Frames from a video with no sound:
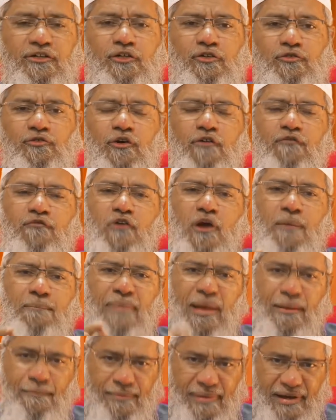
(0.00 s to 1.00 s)
So if you're a
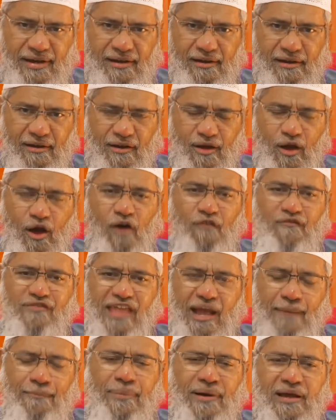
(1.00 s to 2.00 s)
member of
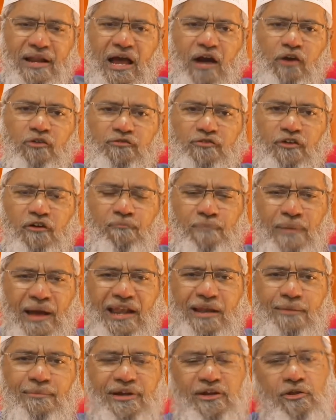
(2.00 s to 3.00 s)
the Upper House of
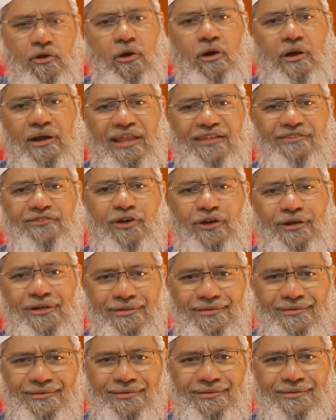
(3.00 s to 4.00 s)
Parliament, you're called as Lord.
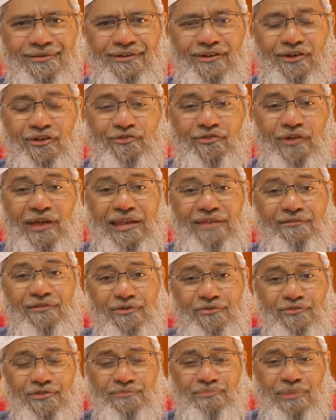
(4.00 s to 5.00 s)
So
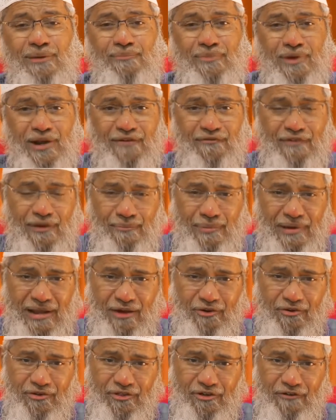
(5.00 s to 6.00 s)
anyone who's a member of Upper
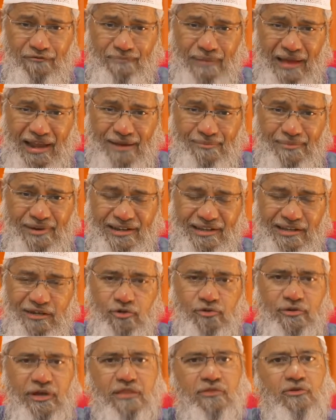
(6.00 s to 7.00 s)
House of Parliament in
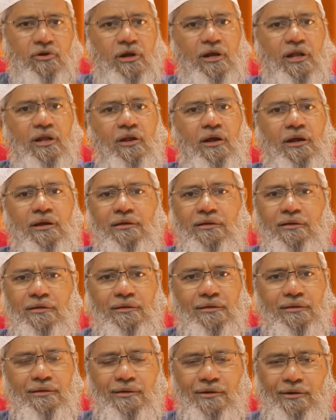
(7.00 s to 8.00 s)
UK is called a Lord.
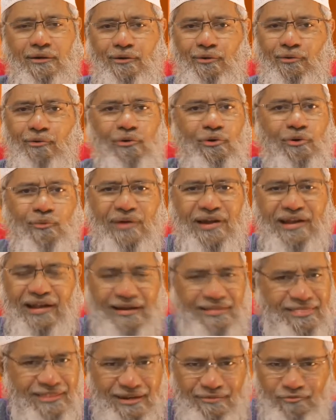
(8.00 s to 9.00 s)
No one
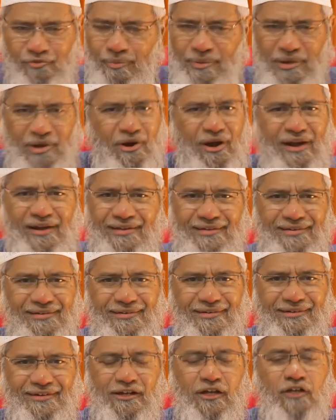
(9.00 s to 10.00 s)
considers him to be God.
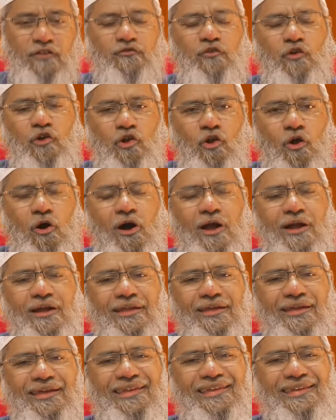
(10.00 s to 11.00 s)
So Lord
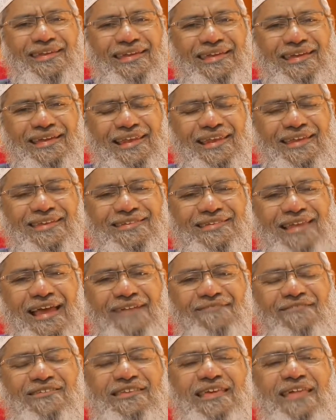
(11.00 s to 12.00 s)
in English
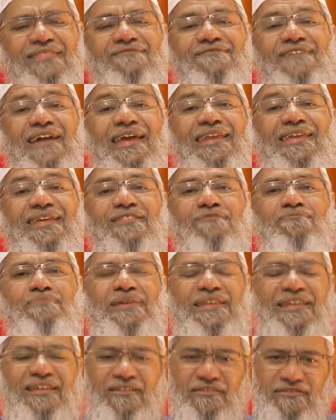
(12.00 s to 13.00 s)
language has various
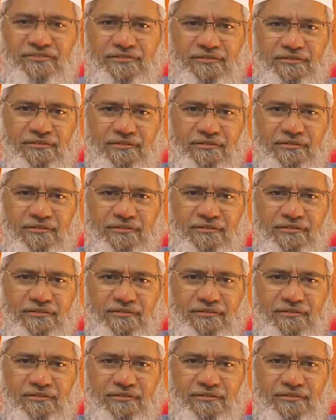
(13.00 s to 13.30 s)
meanings.